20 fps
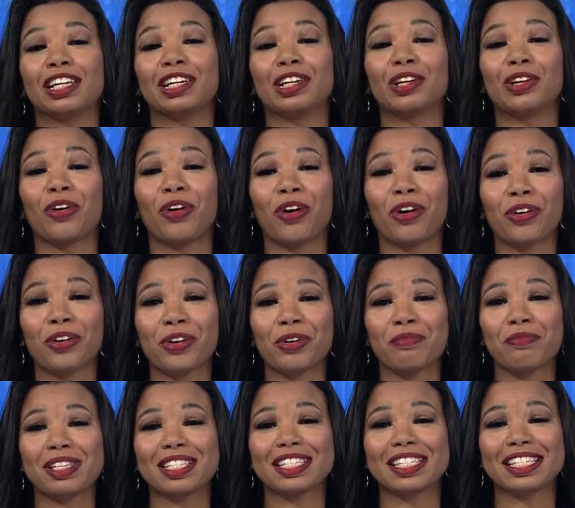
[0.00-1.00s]
Well, a
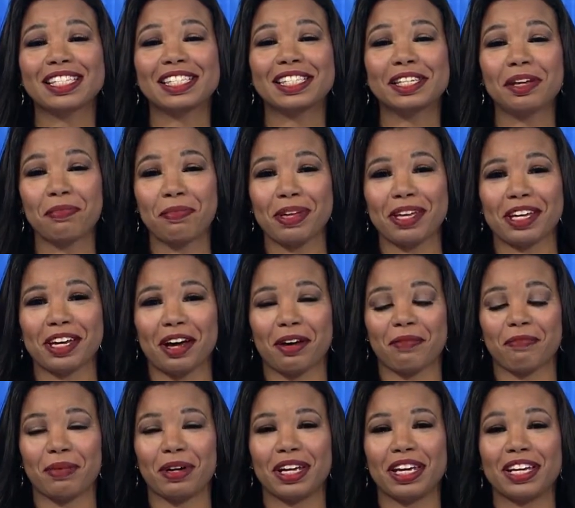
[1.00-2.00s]
Laurel,
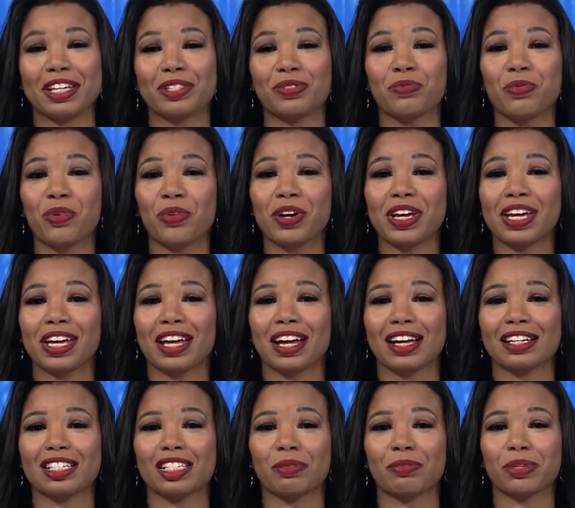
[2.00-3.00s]
Mississippi company is
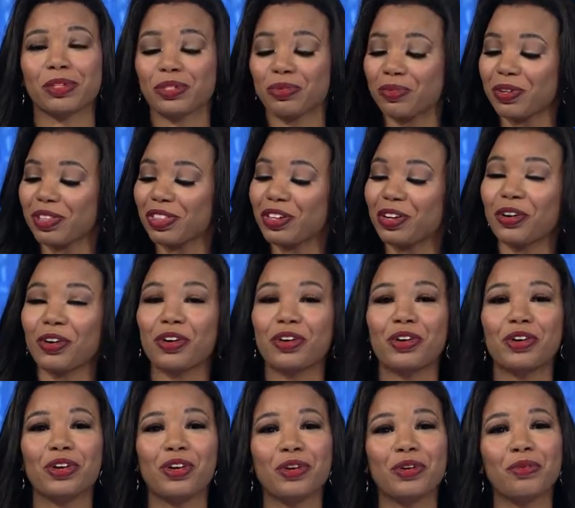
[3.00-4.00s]
wooing customers with
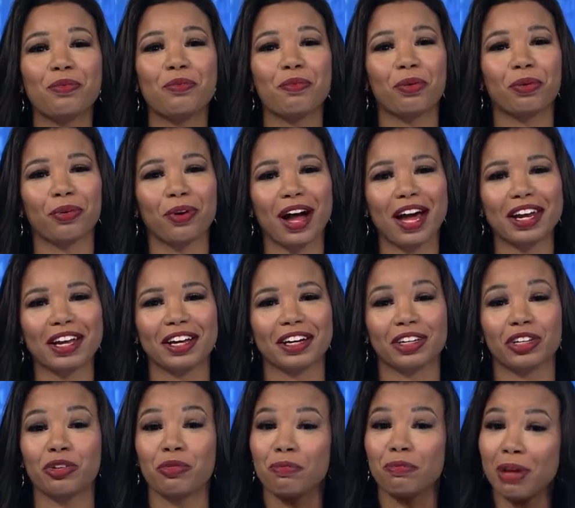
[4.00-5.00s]
their new
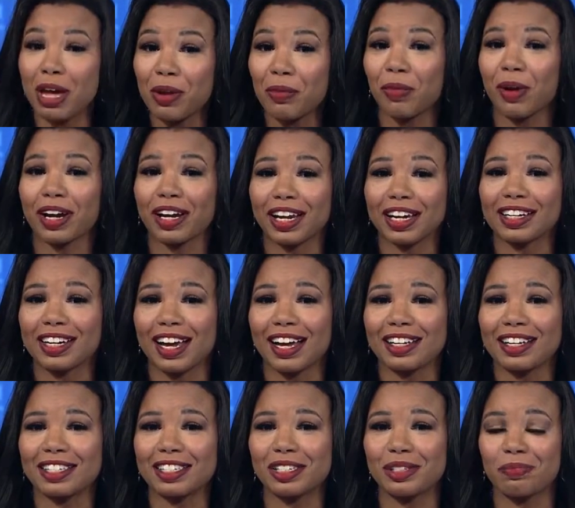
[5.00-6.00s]
product. You may
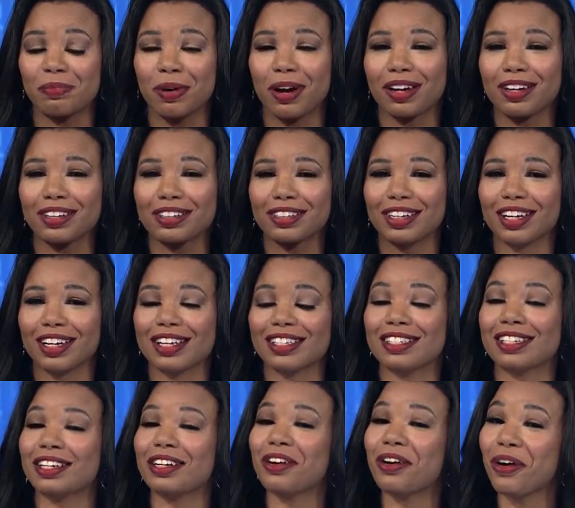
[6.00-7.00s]
recognize this product
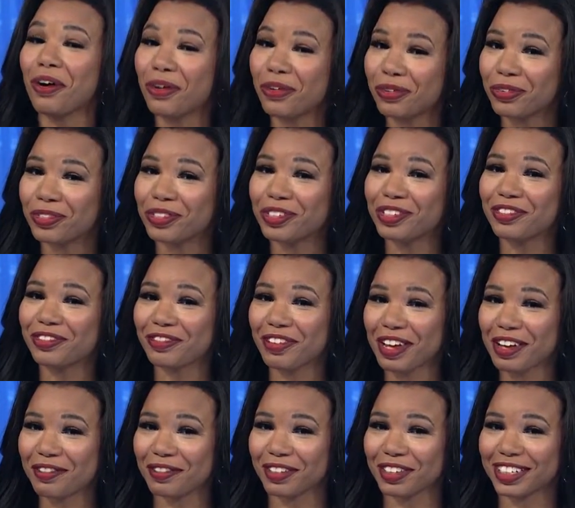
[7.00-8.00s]
as an old
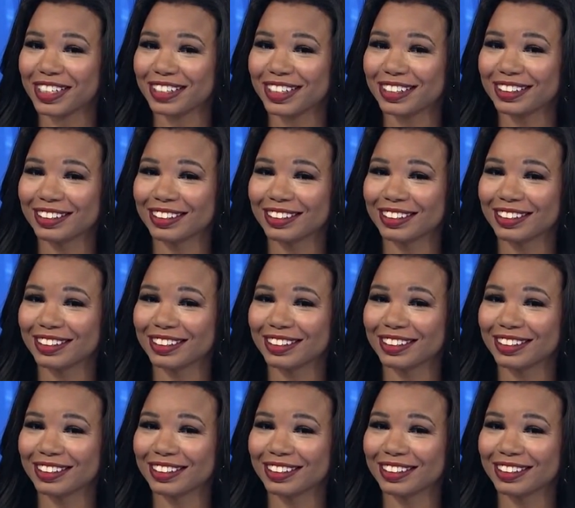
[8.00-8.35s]
favorite.